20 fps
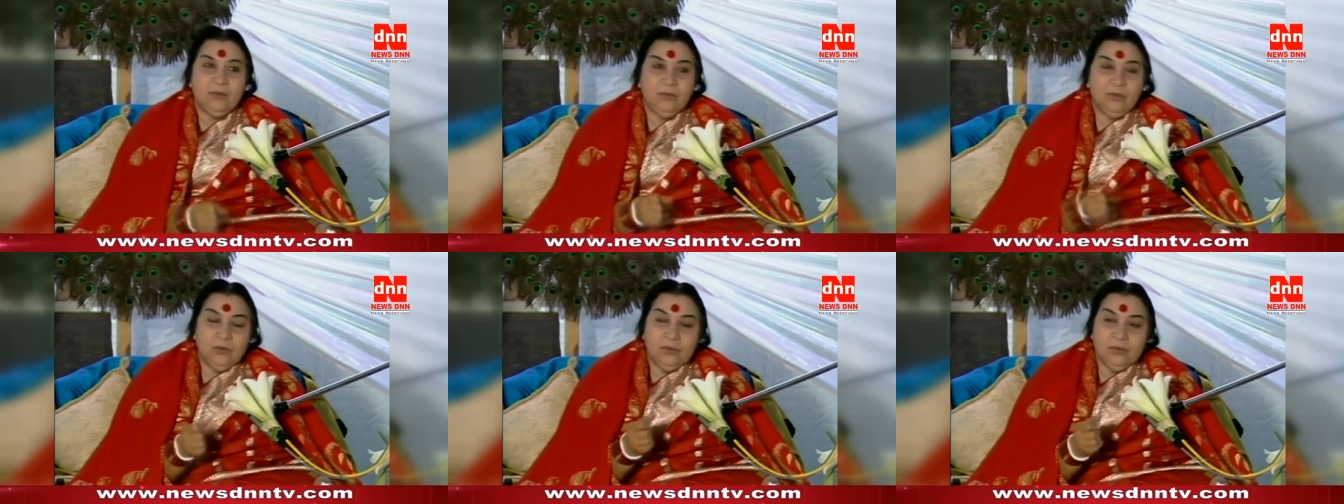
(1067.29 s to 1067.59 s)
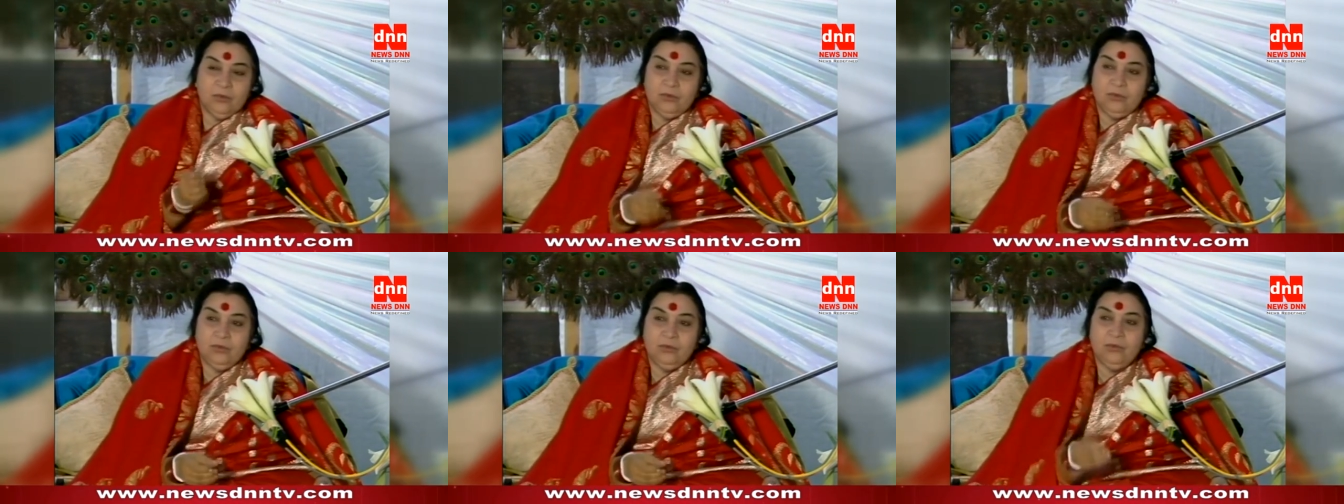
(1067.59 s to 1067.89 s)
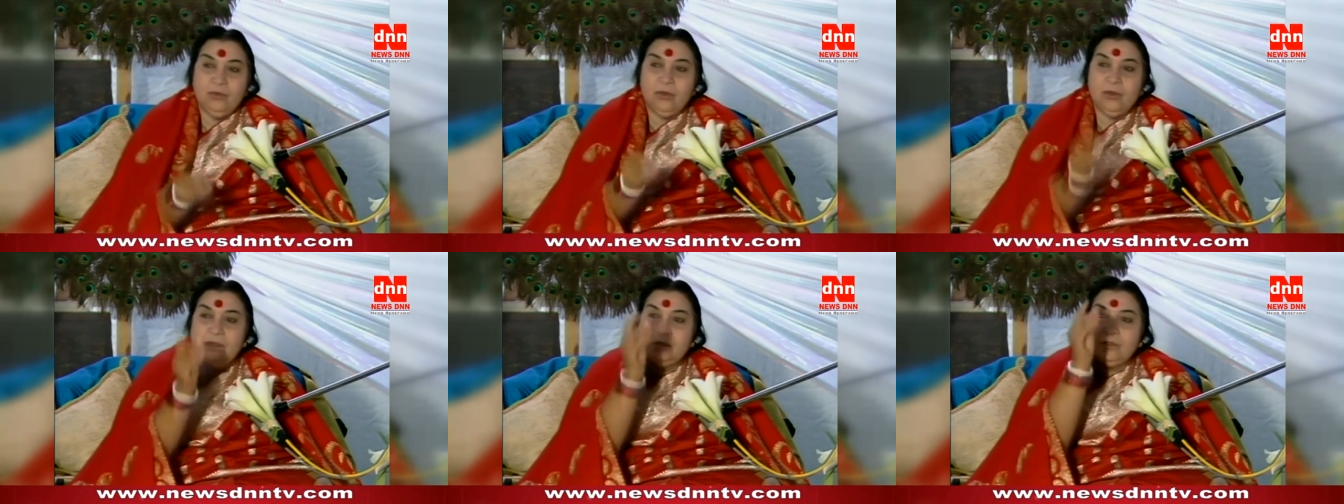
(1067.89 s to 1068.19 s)
to go
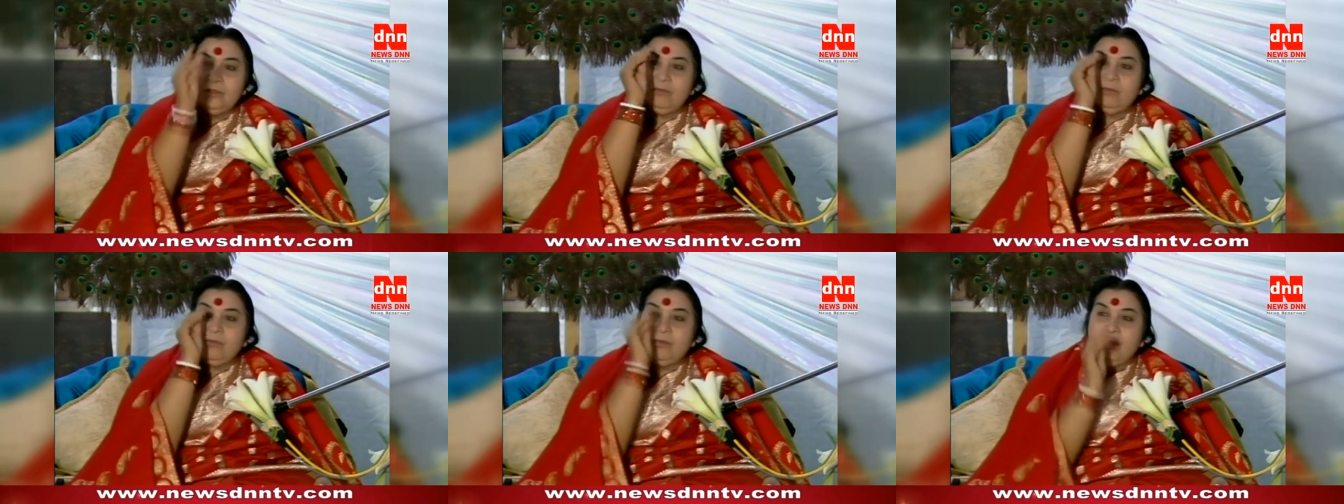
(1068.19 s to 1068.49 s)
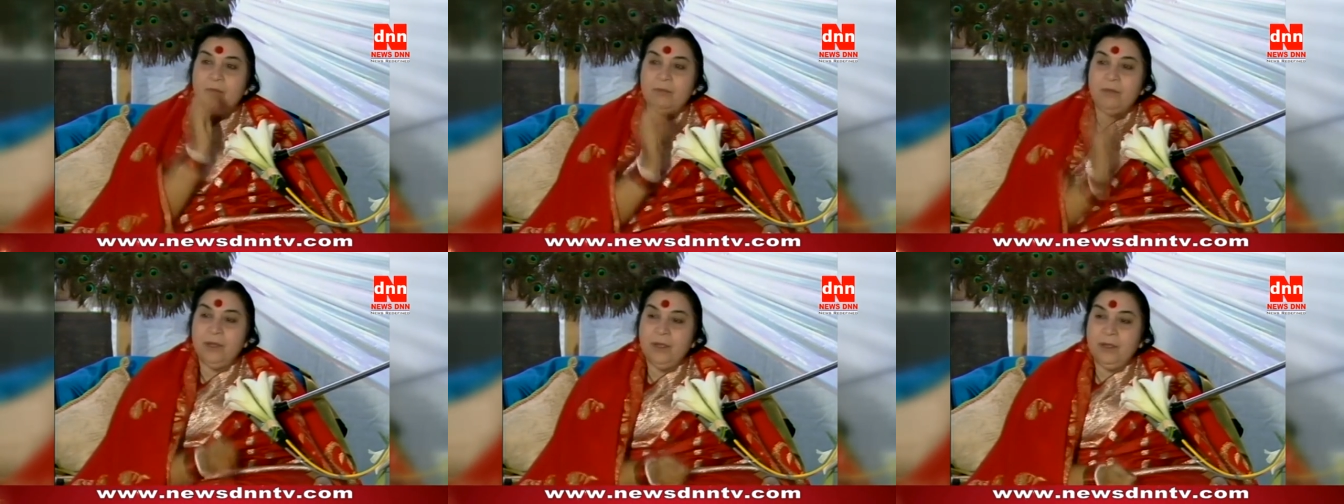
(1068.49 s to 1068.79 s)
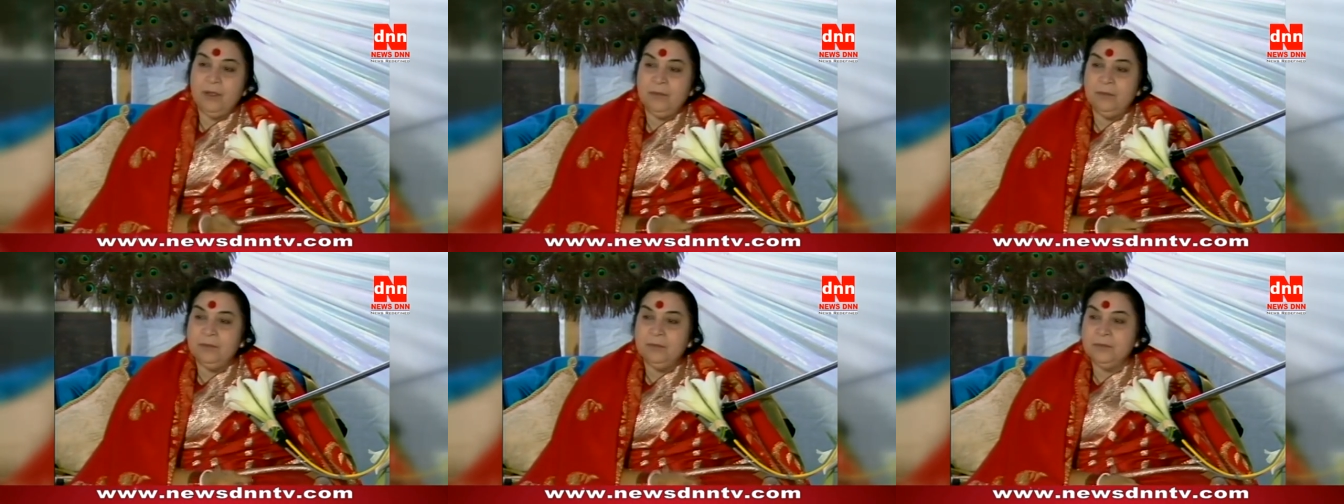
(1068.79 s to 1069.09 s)
through lots of
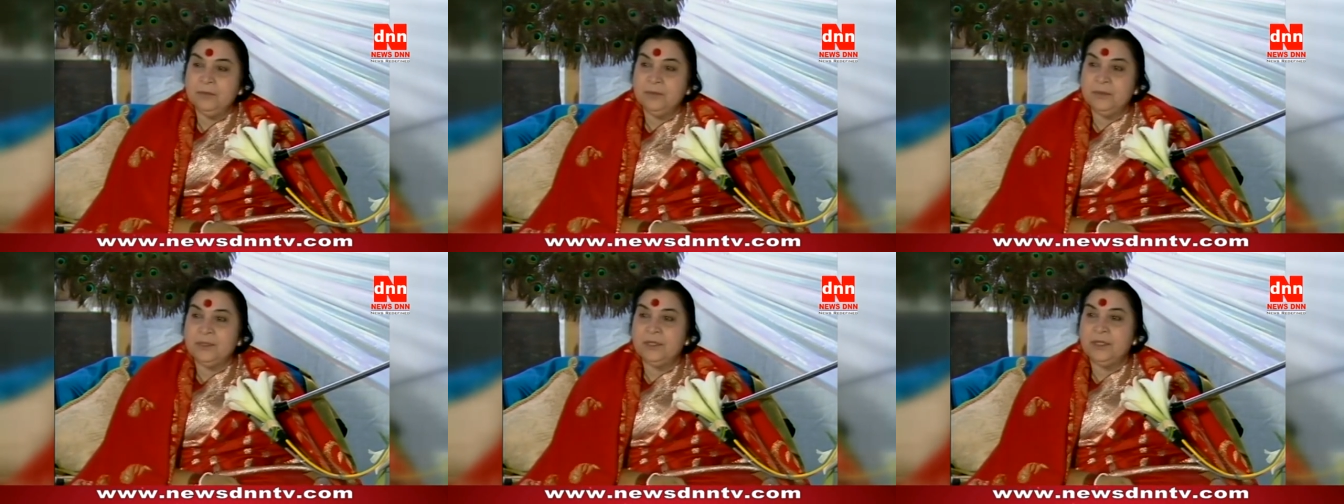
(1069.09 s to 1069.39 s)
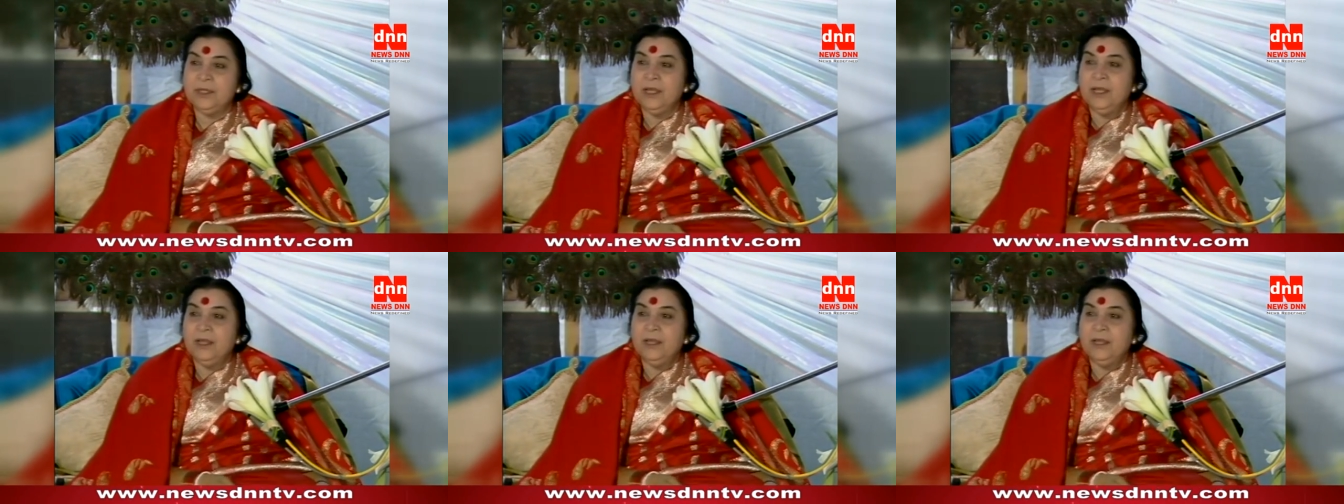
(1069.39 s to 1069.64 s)
problems.